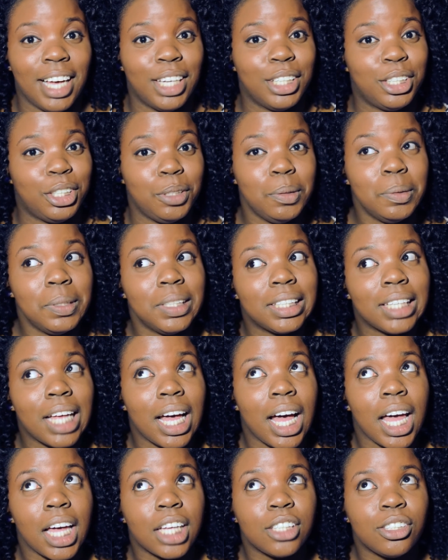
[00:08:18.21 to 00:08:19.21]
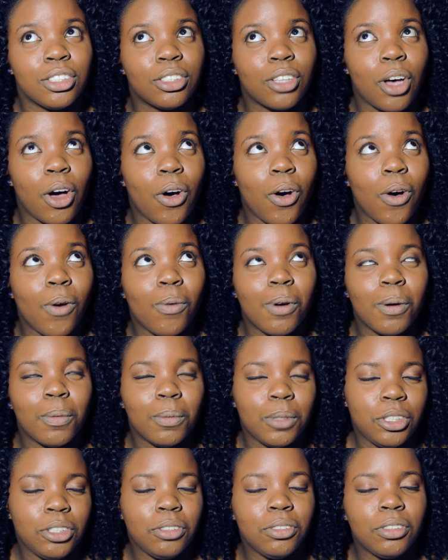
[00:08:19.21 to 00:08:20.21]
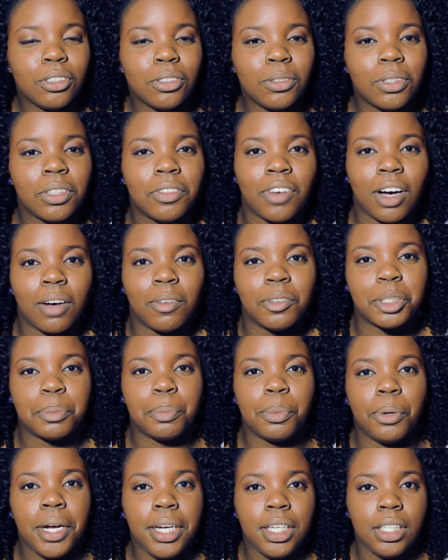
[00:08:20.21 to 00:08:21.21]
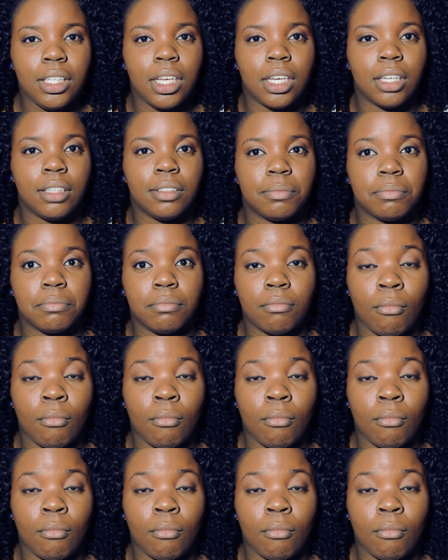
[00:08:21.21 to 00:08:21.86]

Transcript: She was like, so what would you do if I was pregnant?